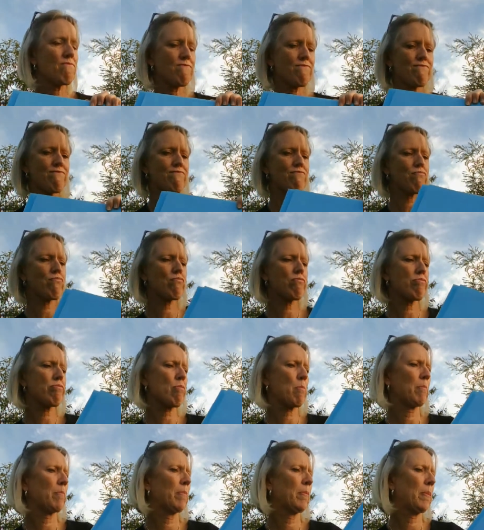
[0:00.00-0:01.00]

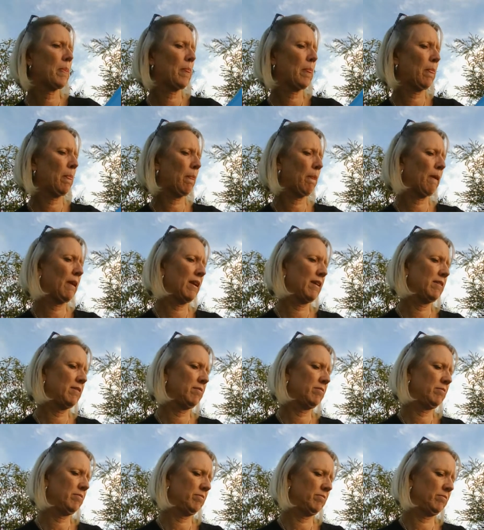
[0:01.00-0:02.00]

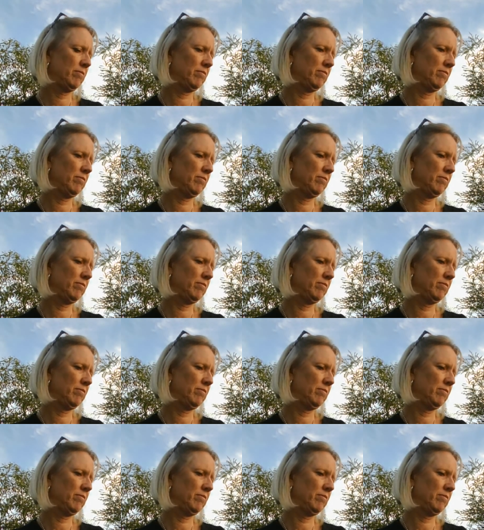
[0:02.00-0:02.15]
(no one is talking)